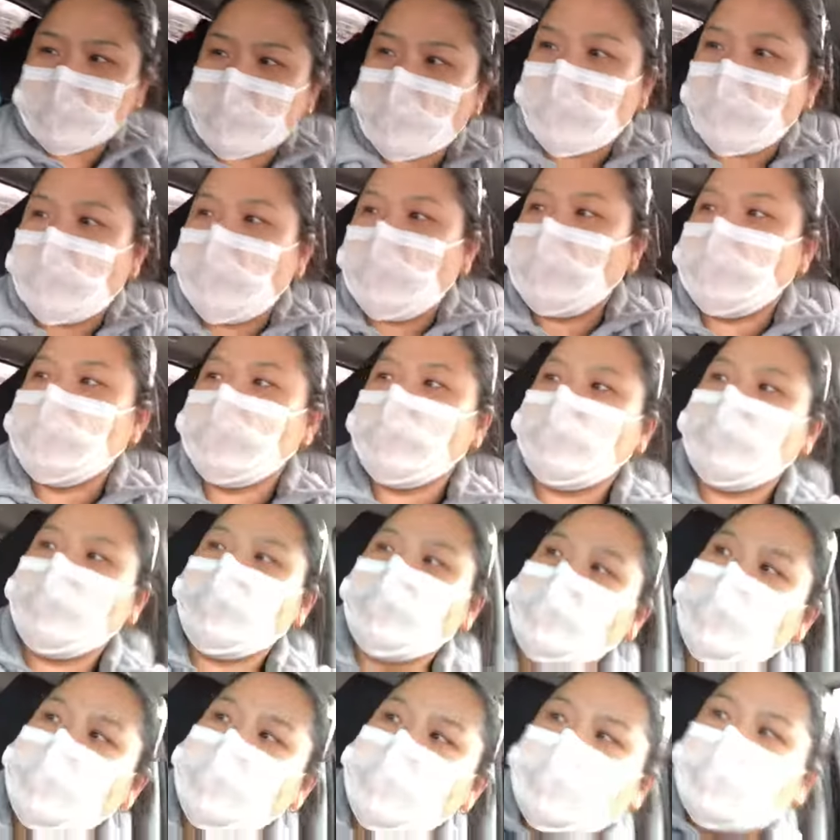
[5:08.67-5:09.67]
I don't
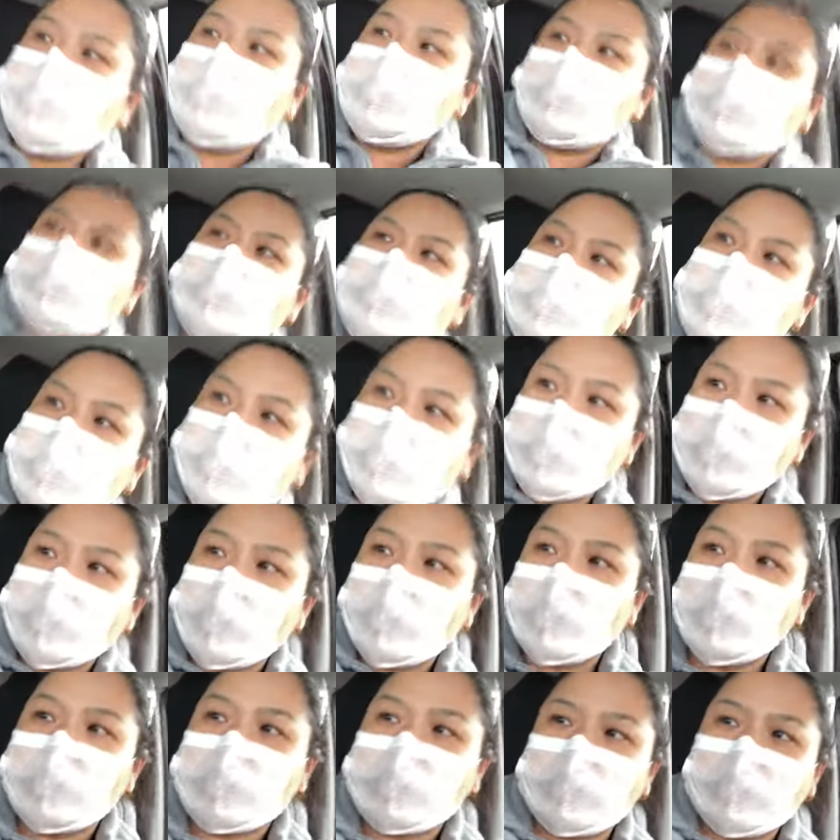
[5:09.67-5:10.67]
think this is gonna be
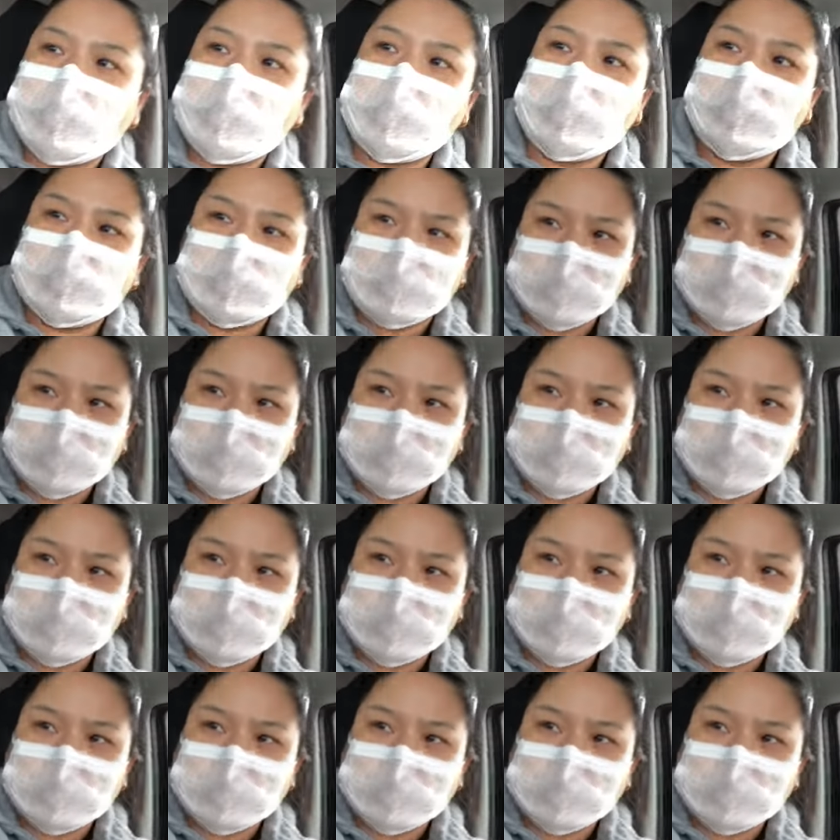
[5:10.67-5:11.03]
gone, but